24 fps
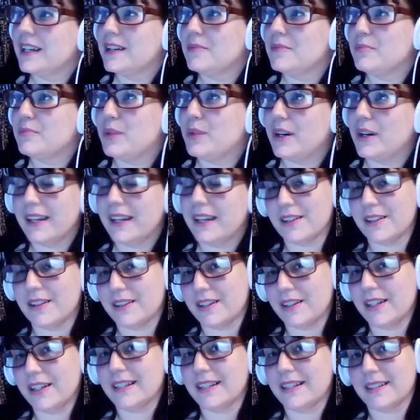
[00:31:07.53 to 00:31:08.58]
But yeah, I do
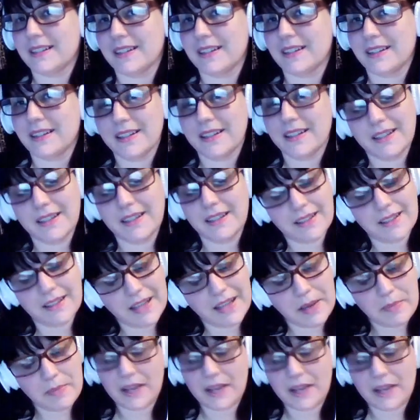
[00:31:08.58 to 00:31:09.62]
need to
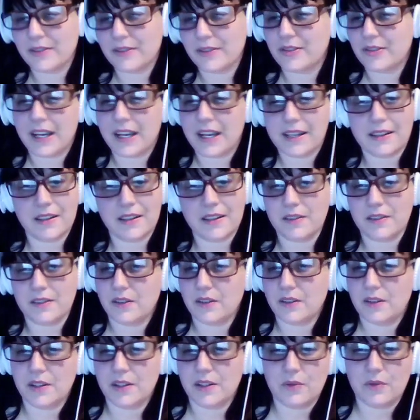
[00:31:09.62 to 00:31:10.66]
get back on track soon,
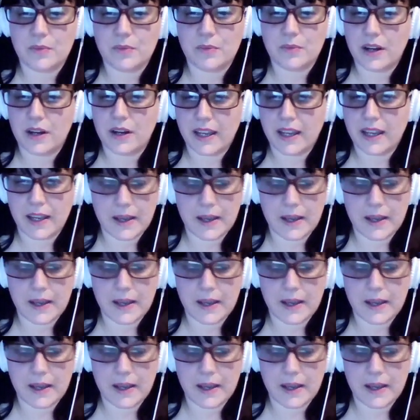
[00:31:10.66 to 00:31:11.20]
doing all my